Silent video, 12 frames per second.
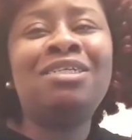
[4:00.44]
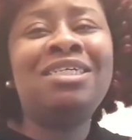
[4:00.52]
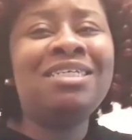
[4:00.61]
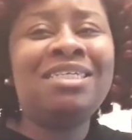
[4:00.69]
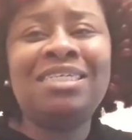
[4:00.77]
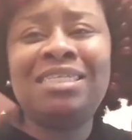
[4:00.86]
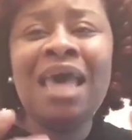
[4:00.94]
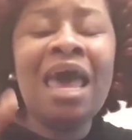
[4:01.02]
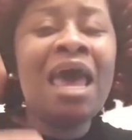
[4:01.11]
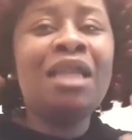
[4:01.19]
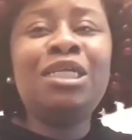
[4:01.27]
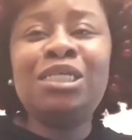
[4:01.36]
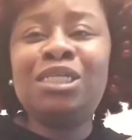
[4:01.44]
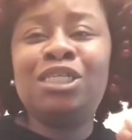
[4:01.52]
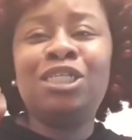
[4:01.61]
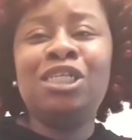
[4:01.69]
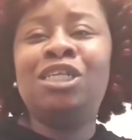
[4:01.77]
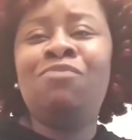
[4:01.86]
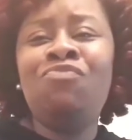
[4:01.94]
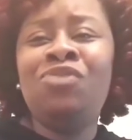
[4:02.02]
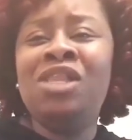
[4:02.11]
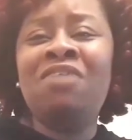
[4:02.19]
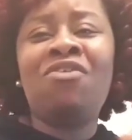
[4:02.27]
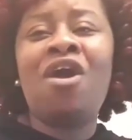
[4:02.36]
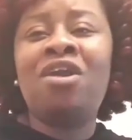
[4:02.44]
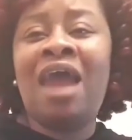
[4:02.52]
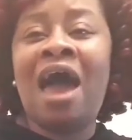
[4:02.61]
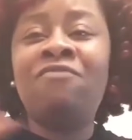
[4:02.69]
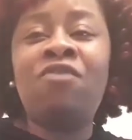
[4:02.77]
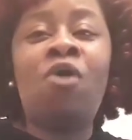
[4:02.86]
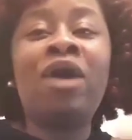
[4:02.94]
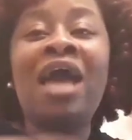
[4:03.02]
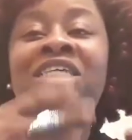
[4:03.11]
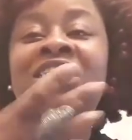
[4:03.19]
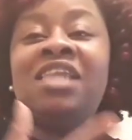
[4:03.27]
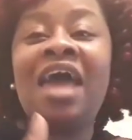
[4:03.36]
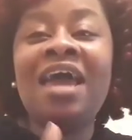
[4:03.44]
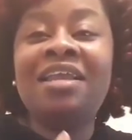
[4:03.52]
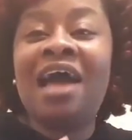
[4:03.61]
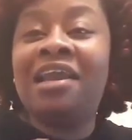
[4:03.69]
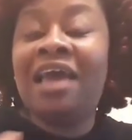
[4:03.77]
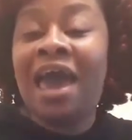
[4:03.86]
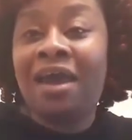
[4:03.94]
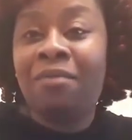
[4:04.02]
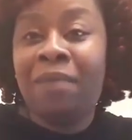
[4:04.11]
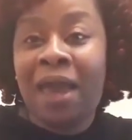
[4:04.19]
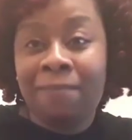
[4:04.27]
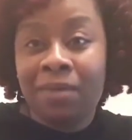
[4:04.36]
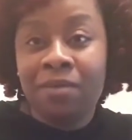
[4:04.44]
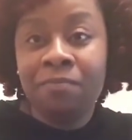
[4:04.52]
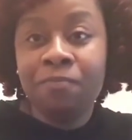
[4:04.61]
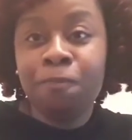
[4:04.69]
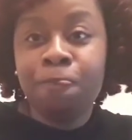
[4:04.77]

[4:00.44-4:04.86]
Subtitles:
So she's just living her life. Okay, she laid down and had a baby.